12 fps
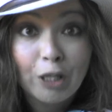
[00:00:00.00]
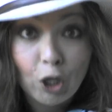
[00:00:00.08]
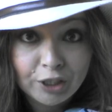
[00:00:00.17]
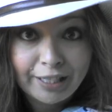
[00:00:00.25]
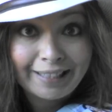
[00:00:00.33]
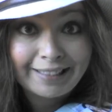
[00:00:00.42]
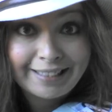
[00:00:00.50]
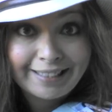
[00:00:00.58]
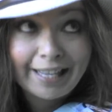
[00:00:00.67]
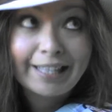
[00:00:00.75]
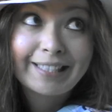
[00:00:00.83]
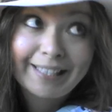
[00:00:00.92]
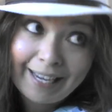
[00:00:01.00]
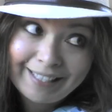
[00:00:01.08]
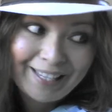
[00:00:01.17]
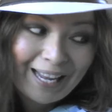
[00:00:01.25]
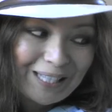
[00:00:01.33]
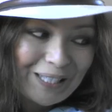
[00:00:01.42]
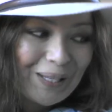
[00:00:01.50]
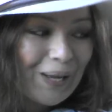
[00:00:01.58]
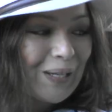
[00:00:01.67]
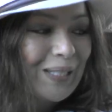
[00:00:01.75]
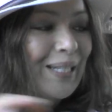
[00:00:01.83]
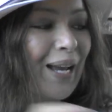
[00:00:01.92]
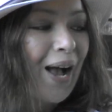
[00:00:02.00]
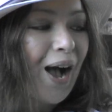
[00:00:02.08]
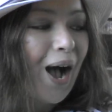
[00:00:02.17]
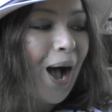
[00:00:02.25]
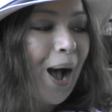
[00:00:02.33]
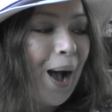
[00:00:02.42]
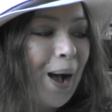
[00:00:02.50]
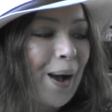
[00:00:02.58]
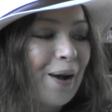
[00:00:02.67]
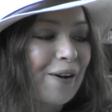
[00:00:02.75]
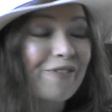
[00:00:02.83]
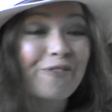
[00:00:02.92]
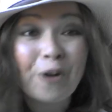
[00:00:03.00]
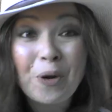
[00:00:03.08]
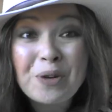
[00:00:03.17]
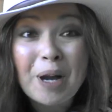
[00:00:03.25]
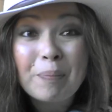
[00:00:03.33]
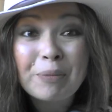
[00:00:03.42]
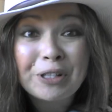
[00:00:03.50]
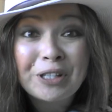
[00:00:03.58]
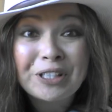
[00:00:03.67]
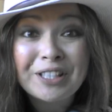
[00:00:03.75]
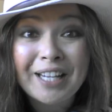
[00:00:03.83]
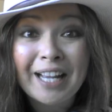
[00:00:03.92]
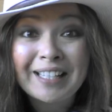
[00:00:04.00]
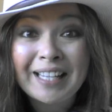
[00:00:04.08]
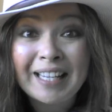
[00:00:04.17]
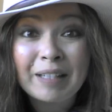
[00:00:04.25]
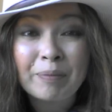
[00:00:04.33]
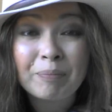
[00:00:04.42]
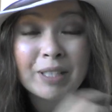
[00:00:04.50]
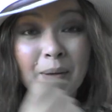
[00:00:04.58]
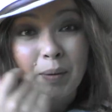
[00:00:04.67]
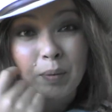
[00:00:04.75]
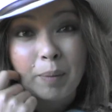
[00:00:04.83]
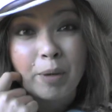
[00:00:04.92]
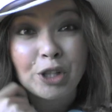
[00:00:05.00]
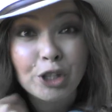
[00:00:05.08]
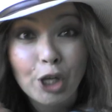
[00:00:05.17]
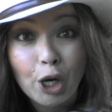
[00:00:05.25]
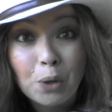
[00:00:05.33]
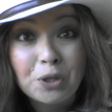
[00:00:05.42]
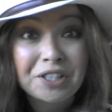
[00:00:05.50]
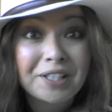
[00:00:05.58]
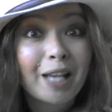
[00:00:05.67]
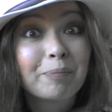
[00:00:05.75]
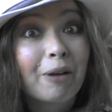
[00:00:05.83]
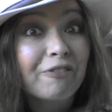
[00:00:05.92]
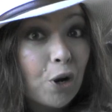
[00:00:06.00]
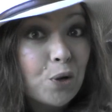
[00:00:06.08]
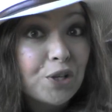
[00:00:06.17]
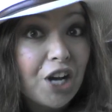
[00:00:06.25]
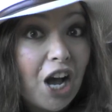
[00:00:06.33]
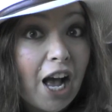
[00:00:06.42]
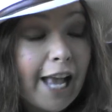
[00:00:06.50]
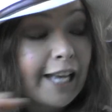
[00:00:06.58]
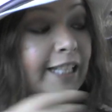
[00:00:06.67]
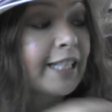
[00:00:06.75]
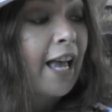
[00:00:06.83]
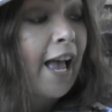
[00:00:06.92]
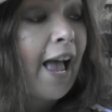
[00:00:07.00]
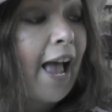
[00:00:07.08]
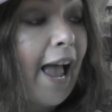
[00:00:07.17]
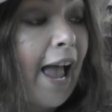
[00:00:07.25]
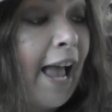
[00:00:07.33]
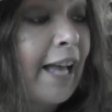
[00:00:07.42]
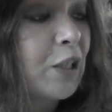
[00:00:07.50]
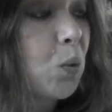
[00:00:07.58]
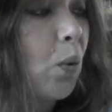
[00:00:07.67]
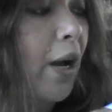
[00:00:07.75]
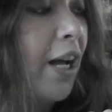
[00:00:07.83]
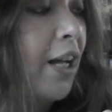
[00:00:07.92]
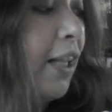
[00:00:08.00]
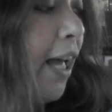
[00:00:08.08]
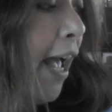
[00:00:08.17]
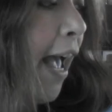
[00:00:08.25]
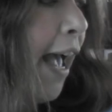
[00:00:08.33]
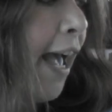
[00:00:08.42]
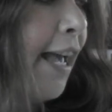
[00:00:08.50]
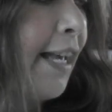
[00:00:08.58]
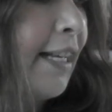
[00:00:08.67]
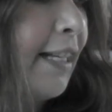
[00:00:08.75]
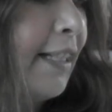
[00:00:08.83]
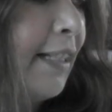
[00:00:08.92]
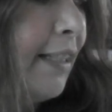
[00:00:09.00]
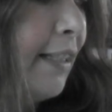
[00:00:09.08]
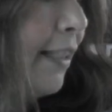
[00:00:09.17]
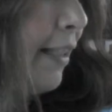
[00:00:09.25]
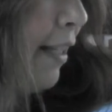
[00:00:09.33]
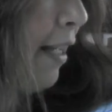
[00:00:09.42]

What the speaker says: contact details in case it gets lost, phone numbers that I need sometimes when I'm on the go just in case my phone dies, as well as